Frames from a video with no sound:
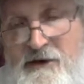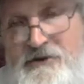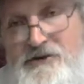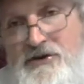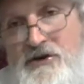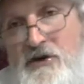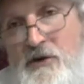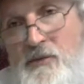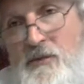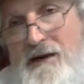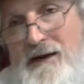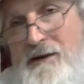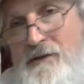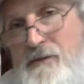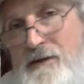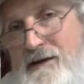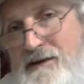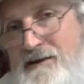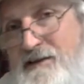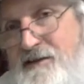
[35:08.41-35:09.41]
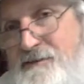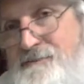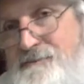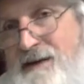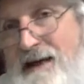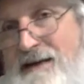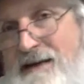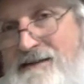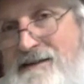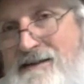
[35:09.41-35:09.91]
Do we
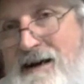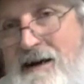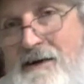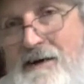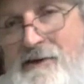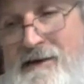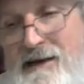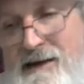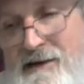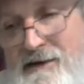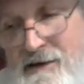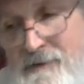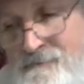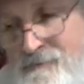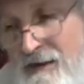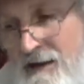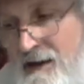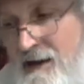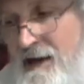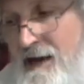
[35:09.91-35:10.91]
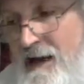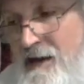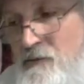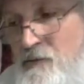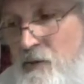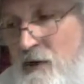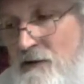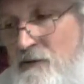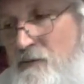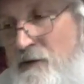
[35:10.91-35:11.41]
respect our Creator?
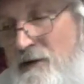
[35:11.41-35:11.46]
And when